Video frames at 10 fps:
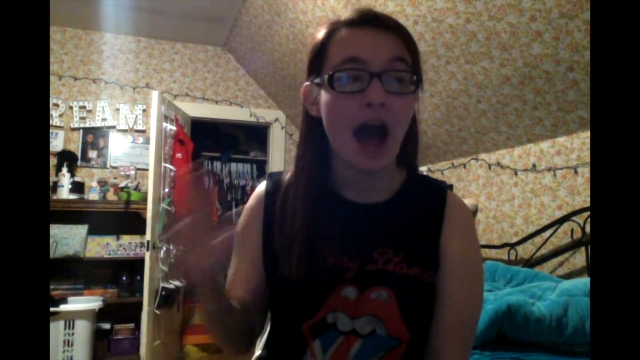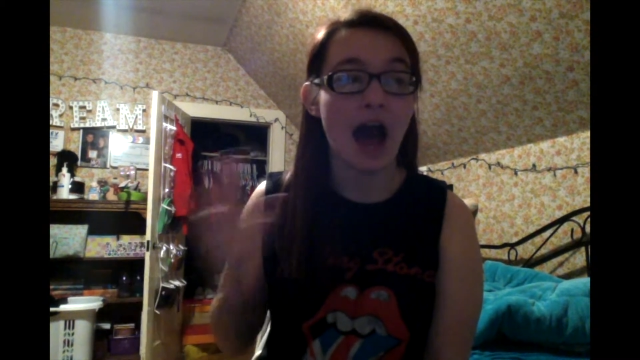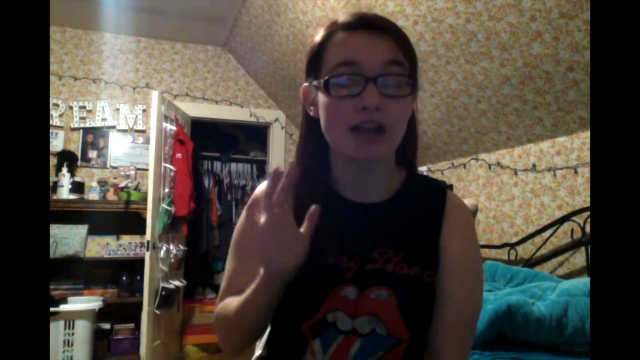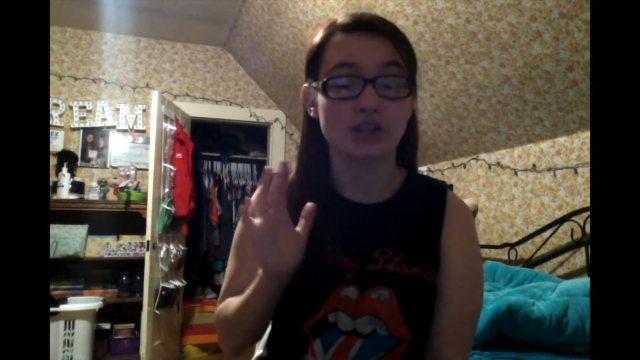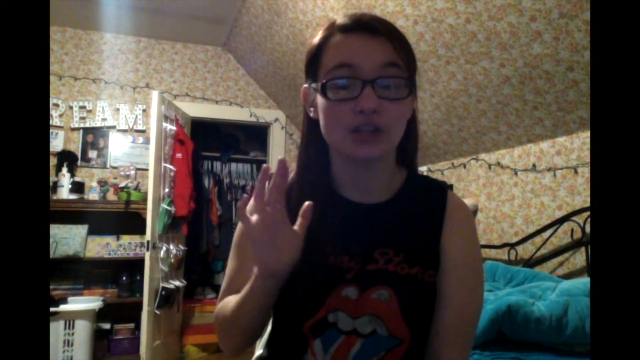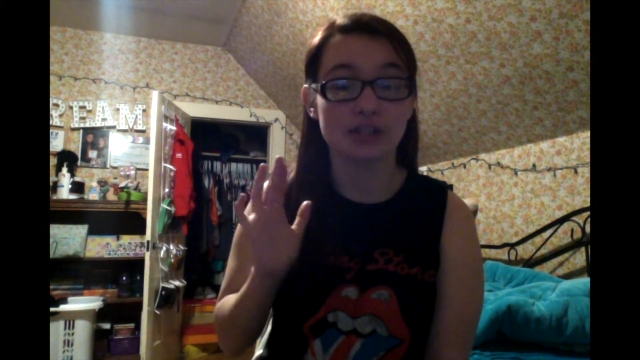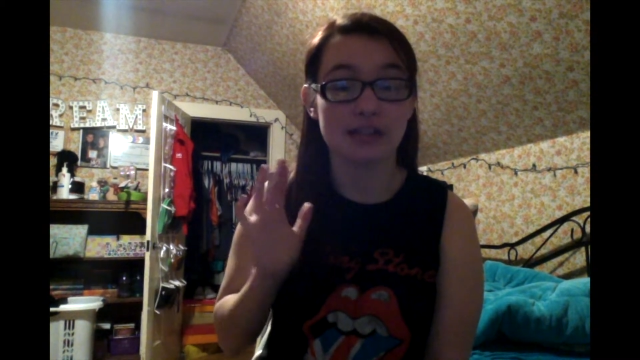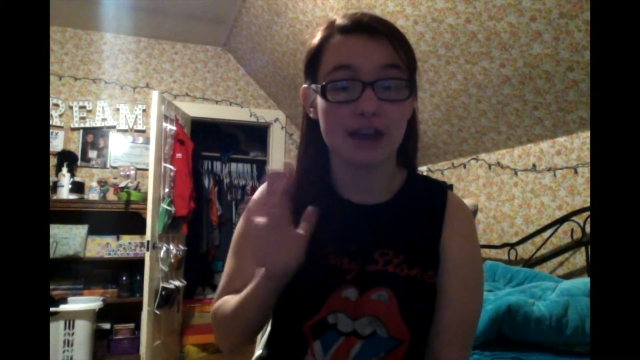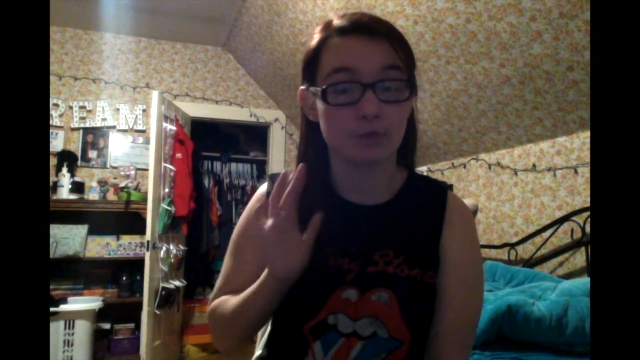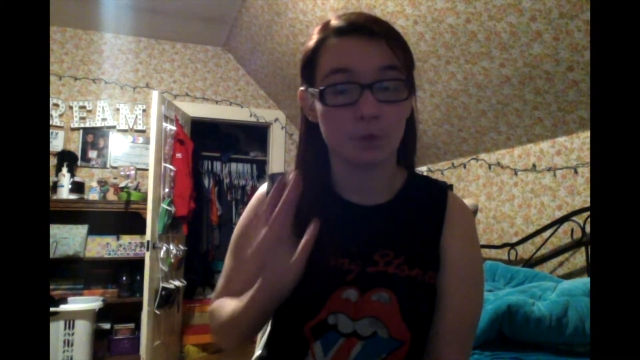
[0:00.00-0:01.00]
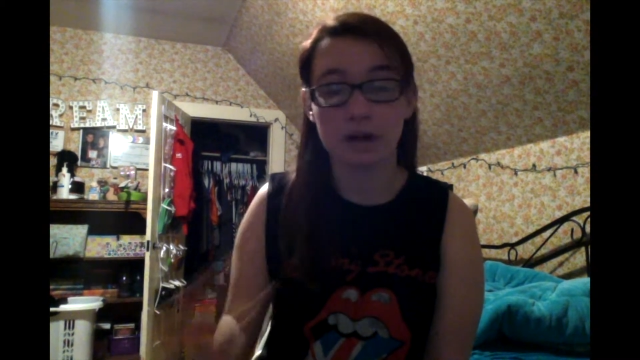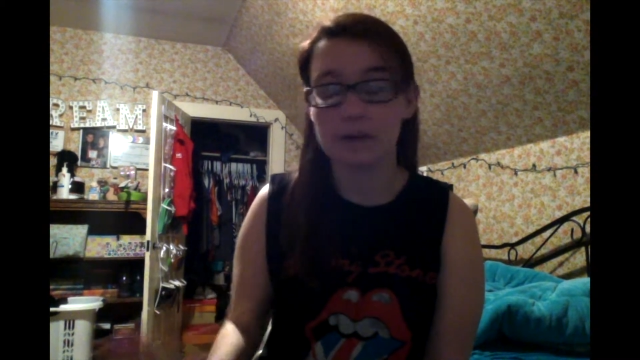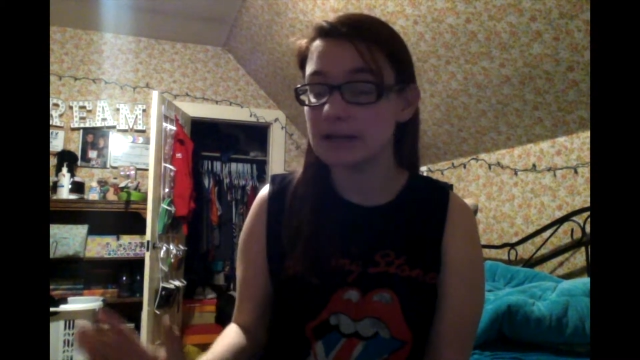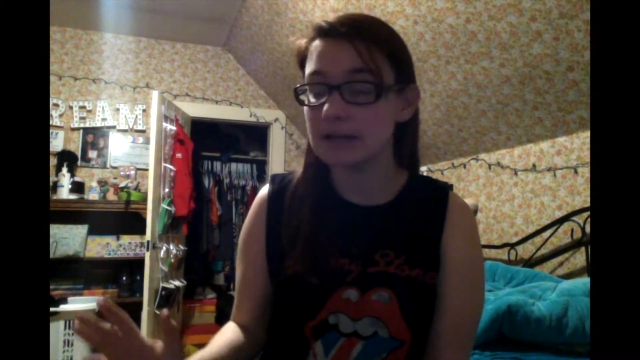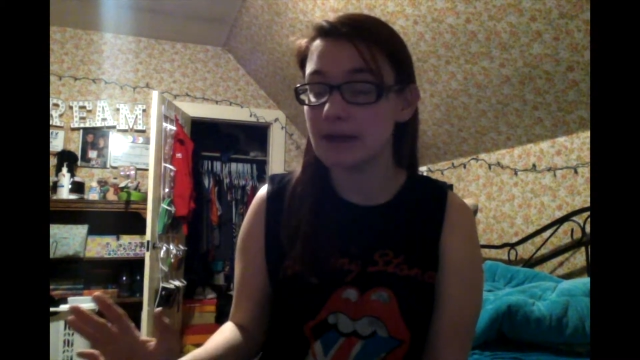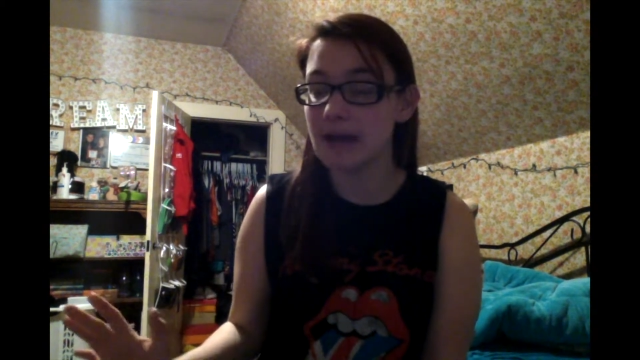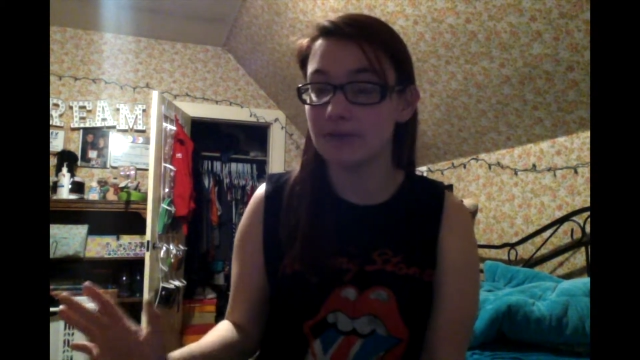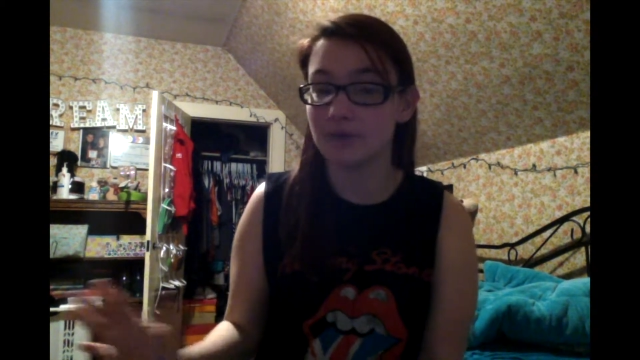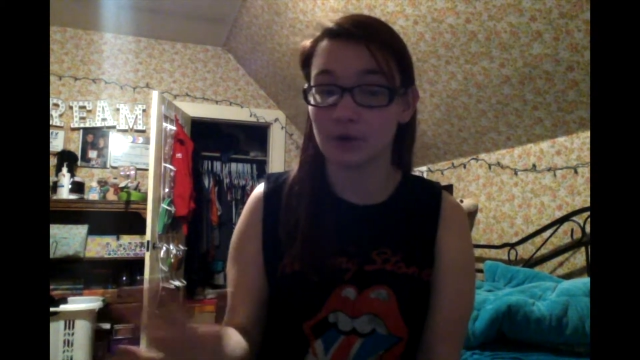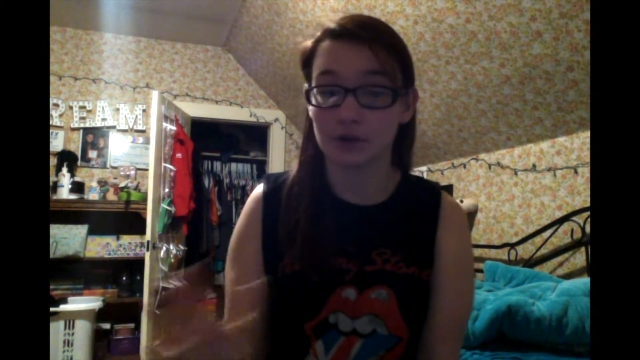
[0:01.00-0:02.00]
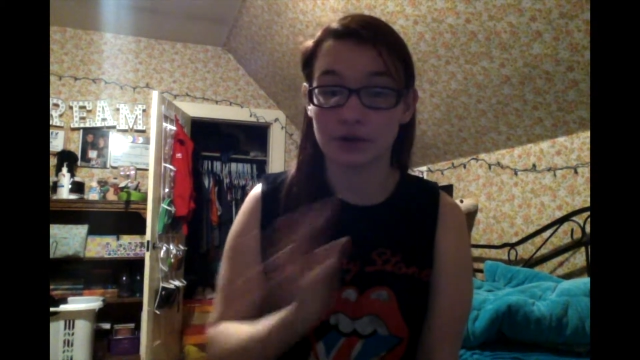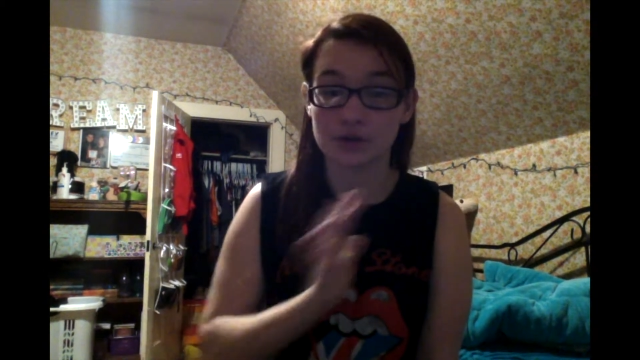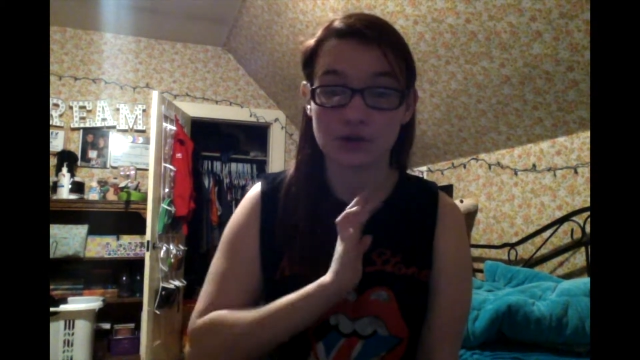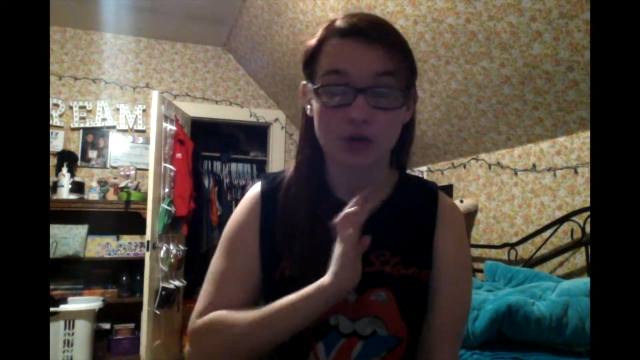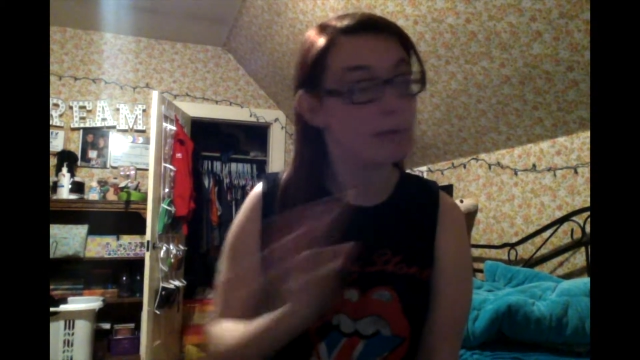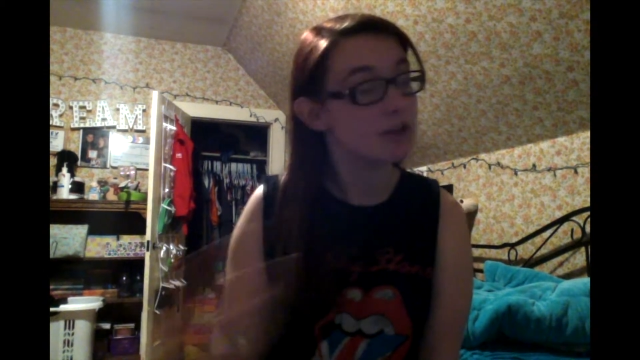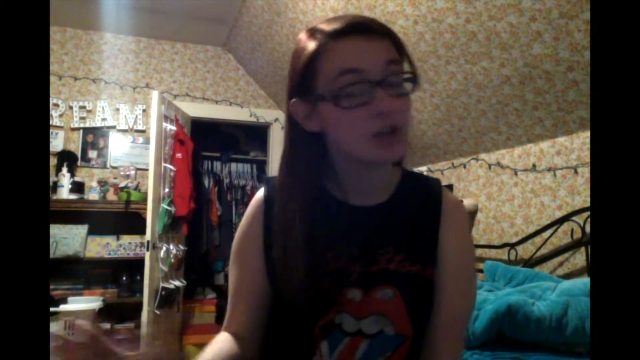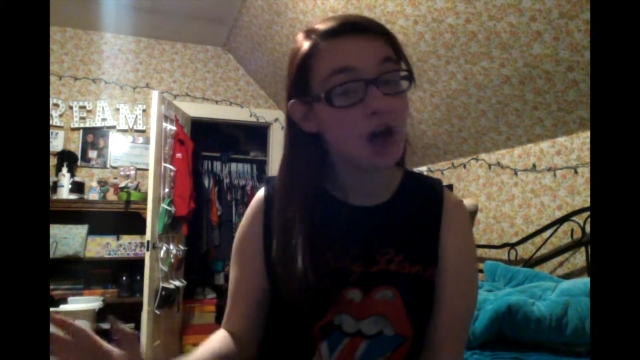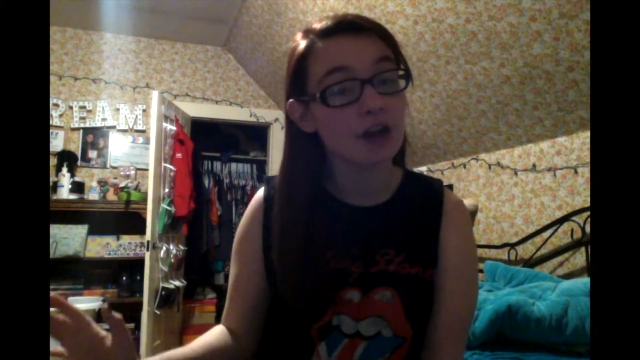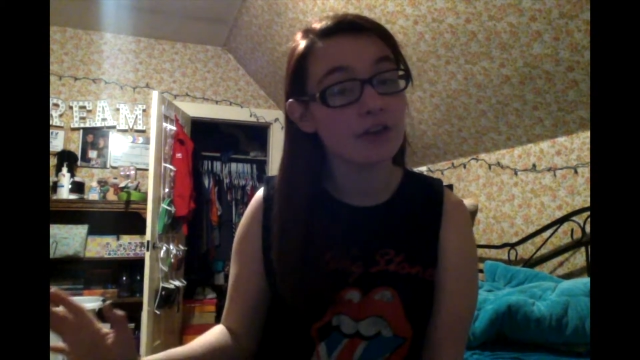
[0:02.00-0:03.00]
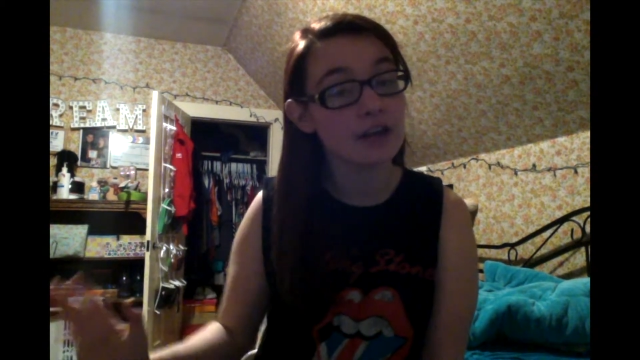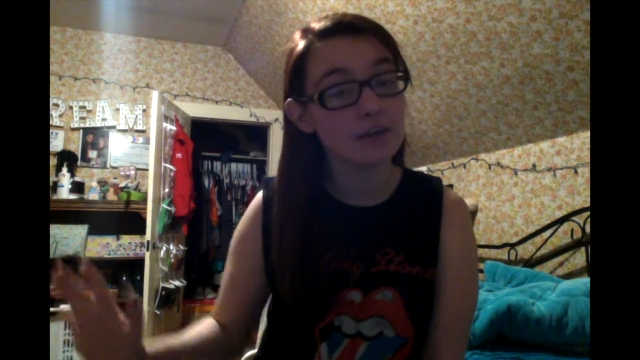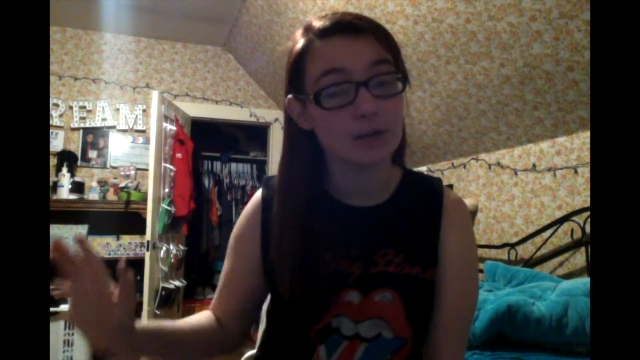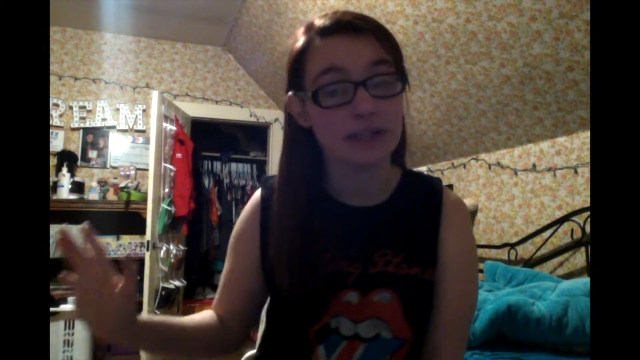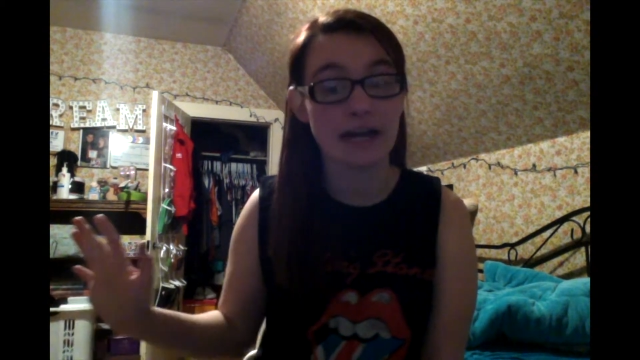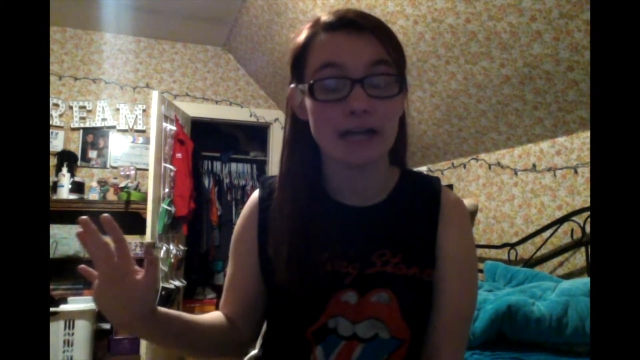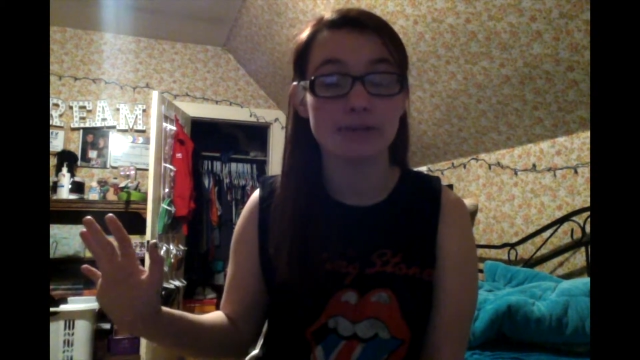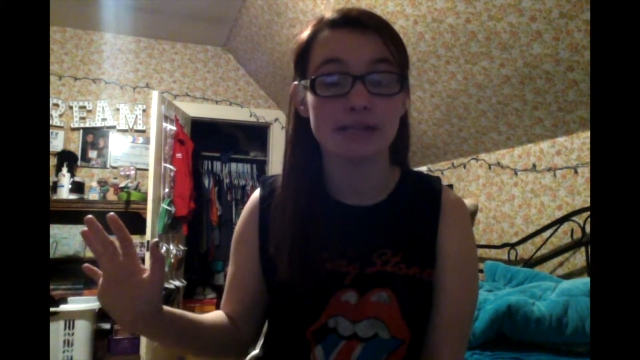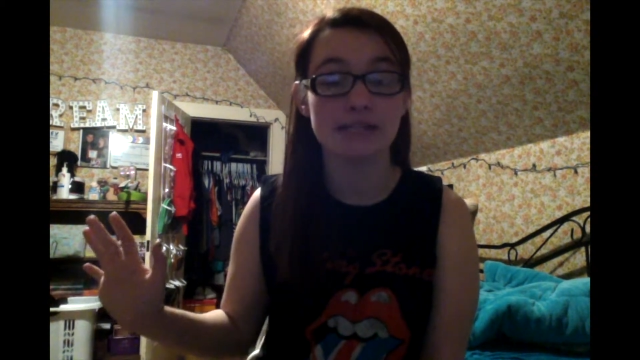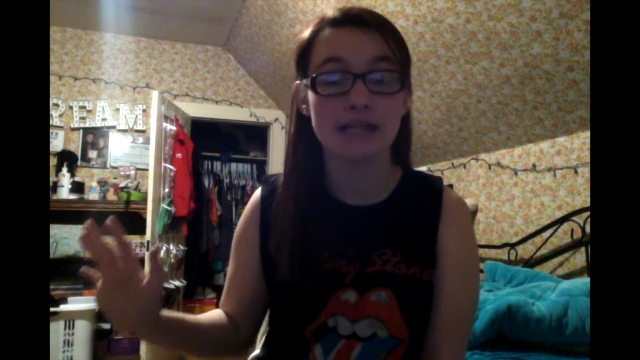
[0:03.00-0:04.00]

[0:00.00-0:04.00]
I just have worn a MiniMed for so much longer than I've worn an Animus,